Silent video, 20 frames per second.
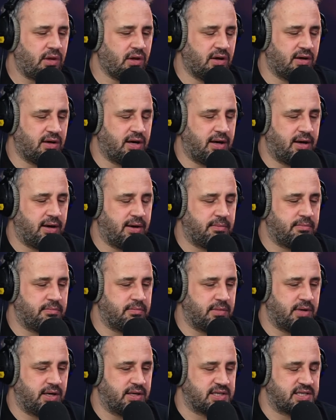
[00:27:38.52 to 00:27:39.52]
at
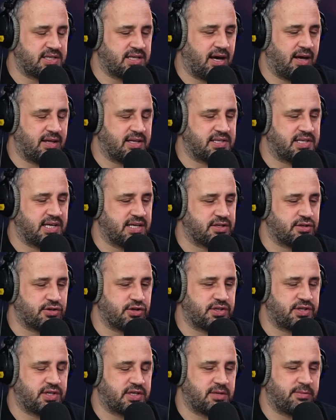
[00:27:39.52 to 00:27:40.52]
the start of the season,
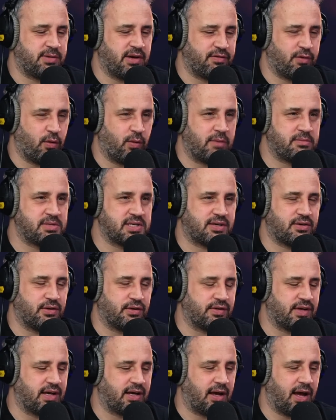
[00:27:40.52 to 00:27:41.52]
just as a bit of a
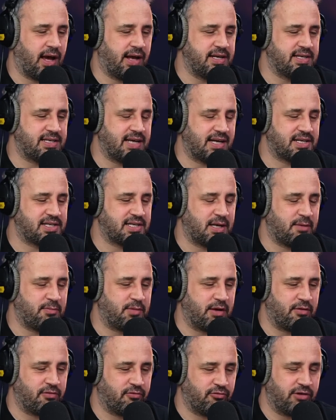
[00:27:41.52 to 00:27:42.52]
whimsical thing. And it's actually
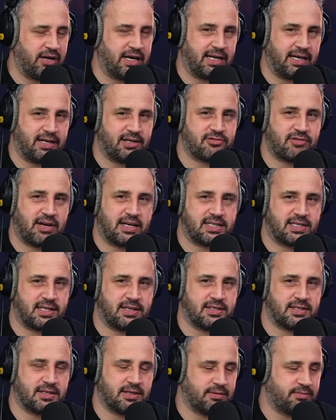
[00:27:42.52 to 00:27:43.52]
been really
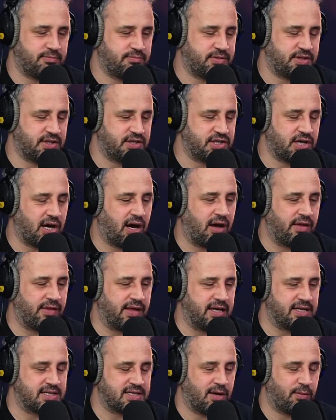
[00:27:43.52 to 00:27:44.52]
interesting to chart
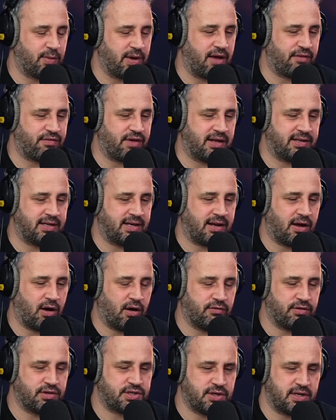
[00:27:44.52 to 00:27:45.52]
this. And we have handed it
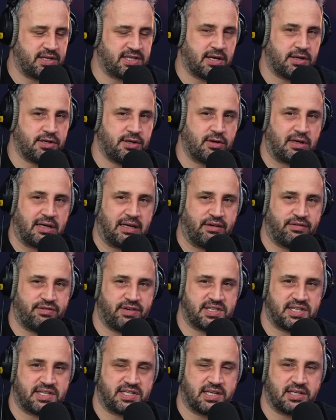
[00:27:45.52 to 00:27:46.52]
over to, is it a nuclear
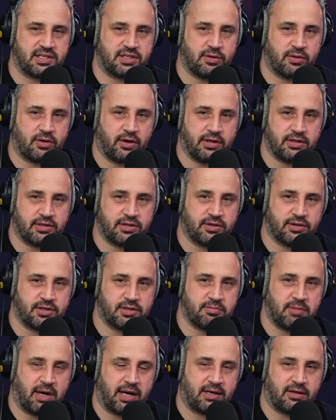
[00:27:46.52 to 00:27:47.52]
physicist who got in
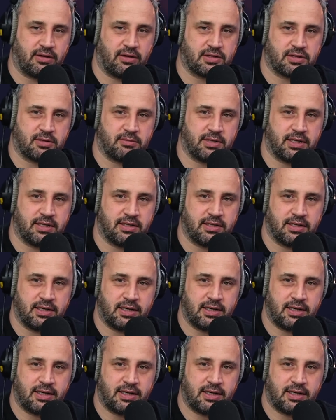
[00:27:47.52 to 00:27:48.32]
touch, Michael, or something?